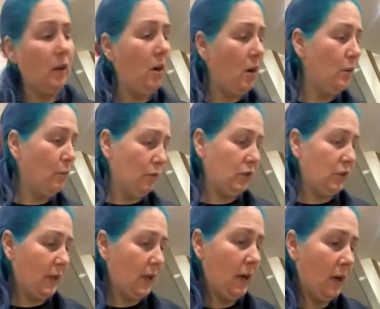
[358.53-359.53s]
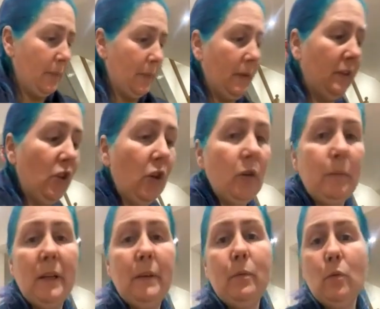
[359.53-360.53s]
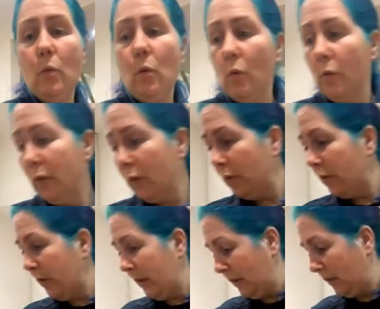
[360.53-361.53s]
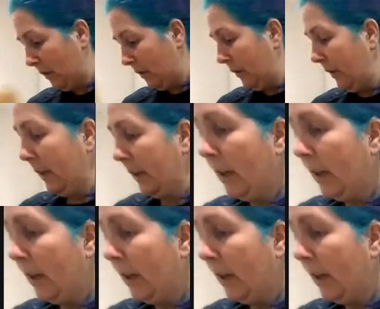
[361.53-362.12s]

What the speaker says: I want to get up and show people all the good things that are here.